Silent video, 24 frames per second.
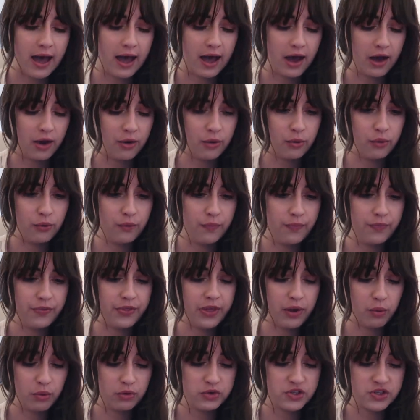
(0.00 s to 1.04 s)
how
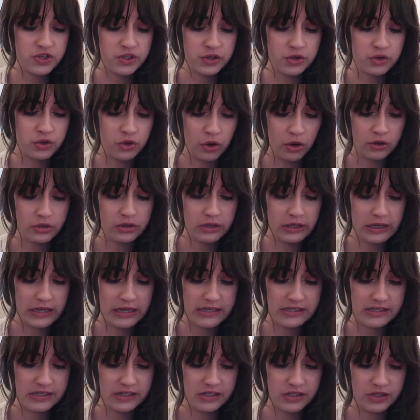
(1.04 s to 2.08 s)
they were just not
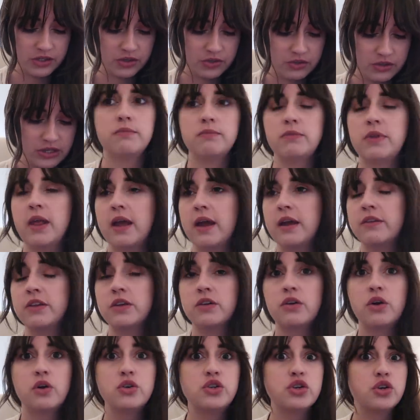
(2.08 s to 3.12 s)
listened to. They had
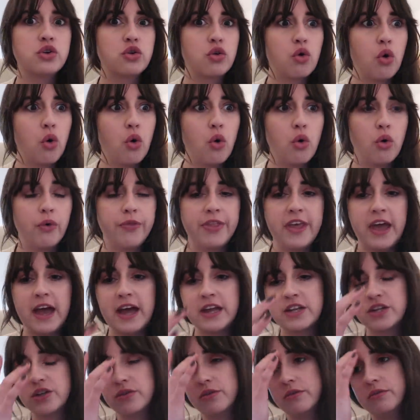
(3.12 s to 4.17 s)
to go to court, they
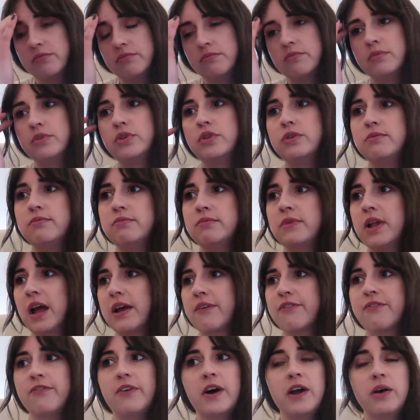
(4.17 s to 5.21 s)
had to
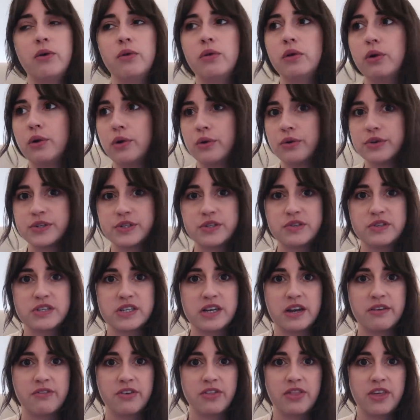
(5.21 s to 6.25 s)
like file lawsuits
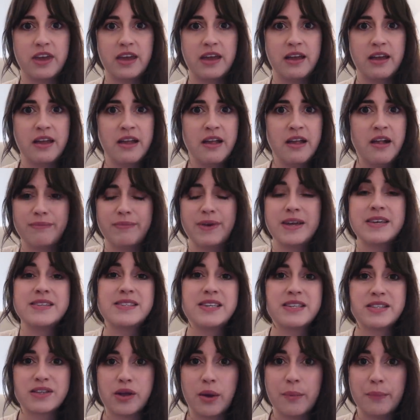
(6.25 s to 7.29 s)
and everything because
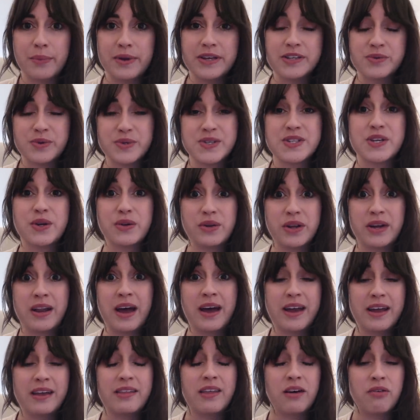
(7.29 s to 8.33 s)
these companies were still
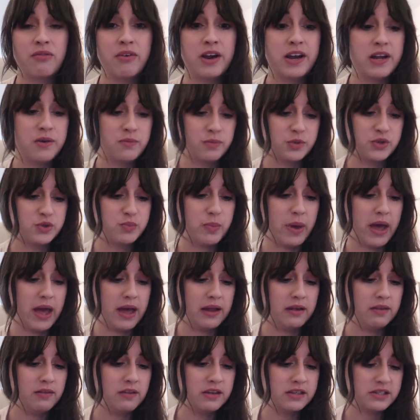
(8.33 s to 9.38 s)
denying that radium was
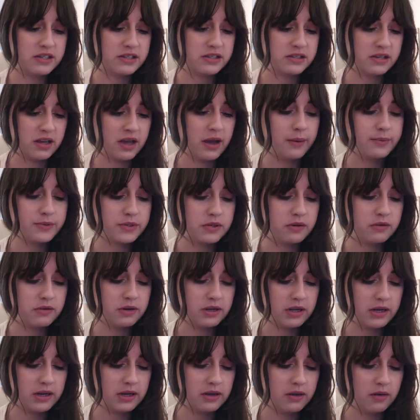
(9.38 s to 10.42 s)
bad. This is
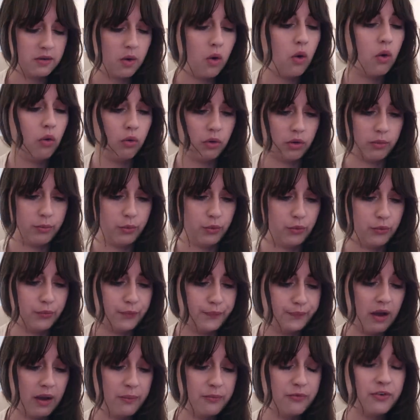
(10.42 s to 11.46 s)
absolutely horrible.
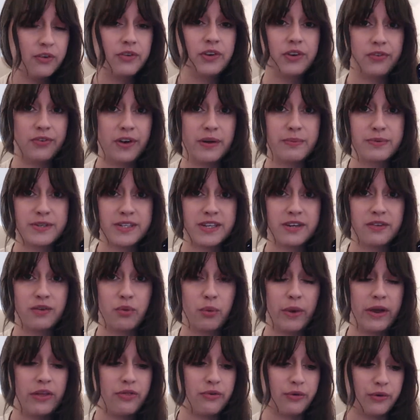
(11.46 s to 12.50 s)
I'm 55% of the
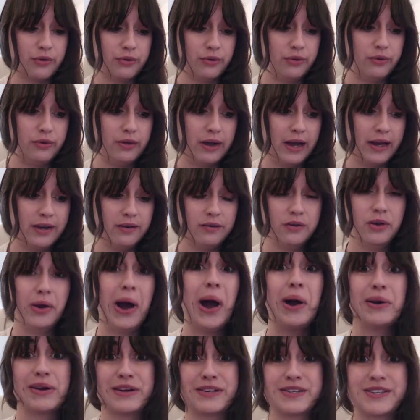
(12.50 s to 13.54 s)
way through. I don't know
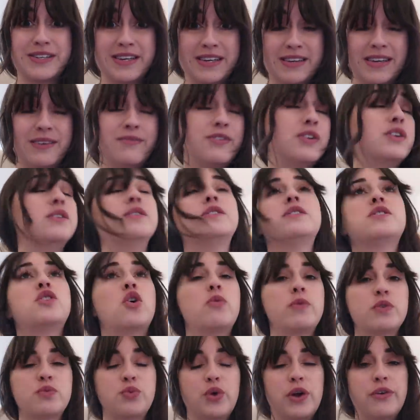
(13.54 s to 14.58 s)
how there's even
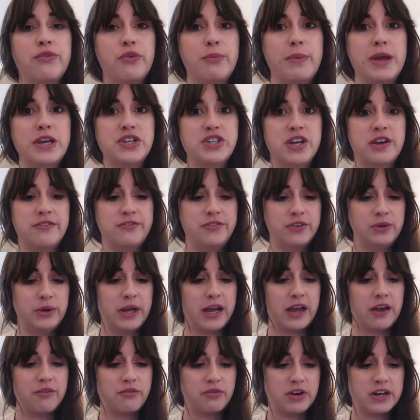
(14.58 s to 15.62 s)
so much more information. I feel
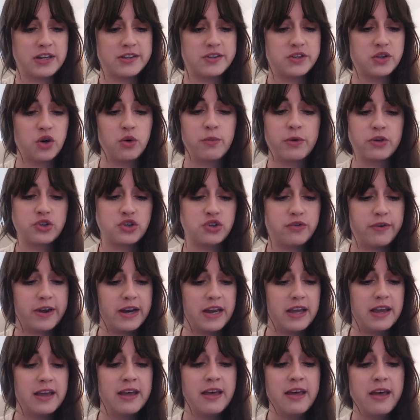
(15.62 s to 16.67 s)
like I've read so much
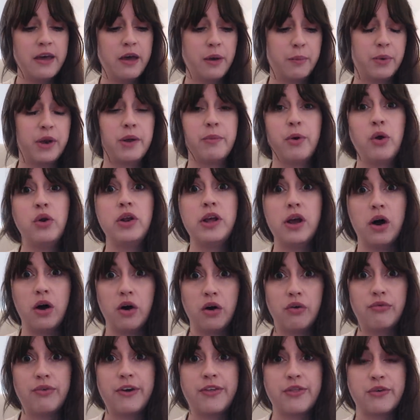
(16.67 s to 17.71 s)
already, but I'm only
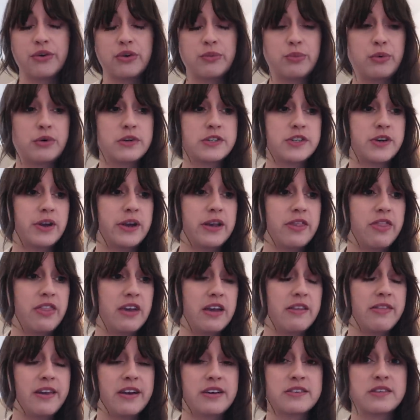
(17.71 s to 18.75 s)
halfway through the book, so I
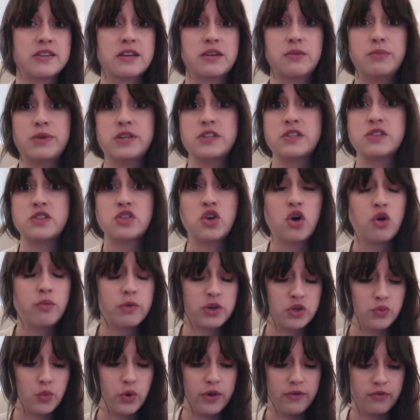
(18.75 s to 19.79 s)
think there's gonna be so
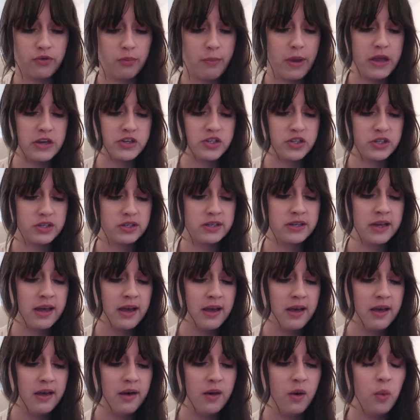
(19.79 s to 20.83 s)
much more information.
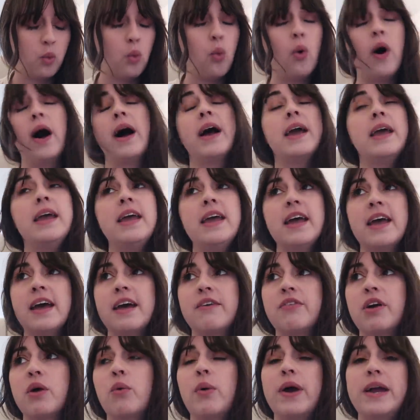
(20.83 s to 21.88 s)
Why
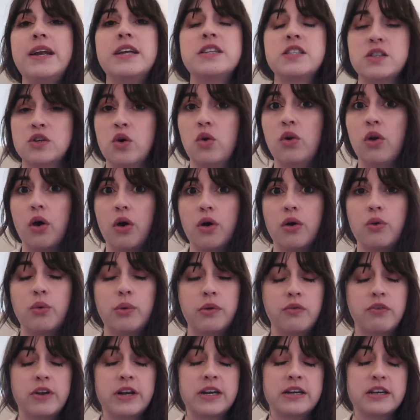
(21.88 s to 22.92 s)
have I waited so long
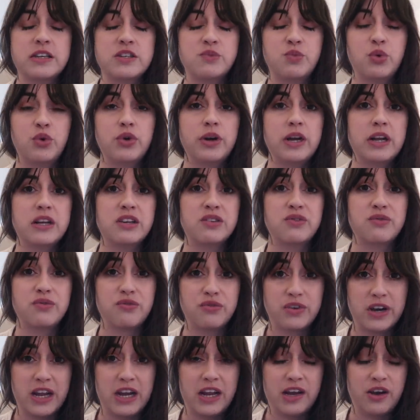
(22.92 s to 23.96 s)
with reading this book? It is
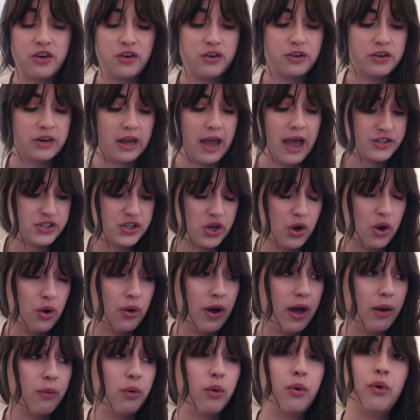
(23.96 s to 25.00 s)
really good. So
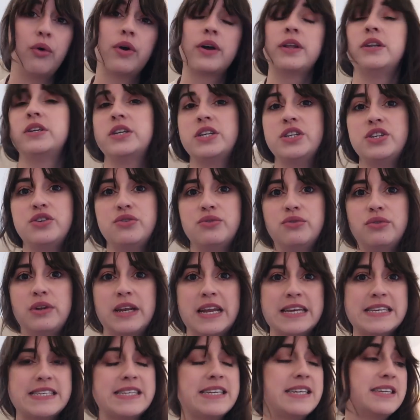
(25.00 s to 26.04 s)
I will continue
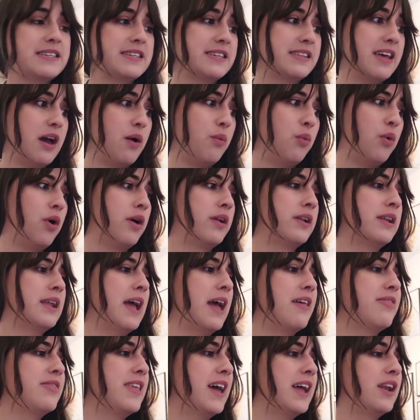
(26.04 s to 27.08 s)
listening to that one,
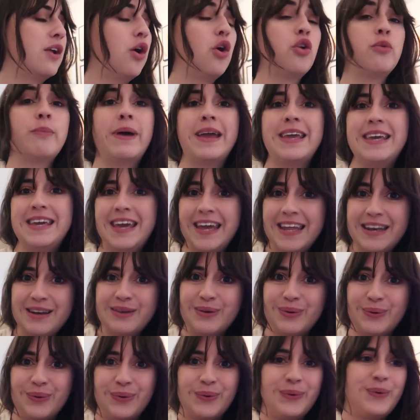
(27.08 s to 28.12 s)
and then on my
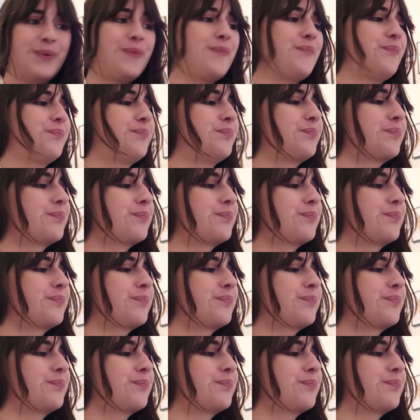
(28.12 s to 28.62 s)
Kindle,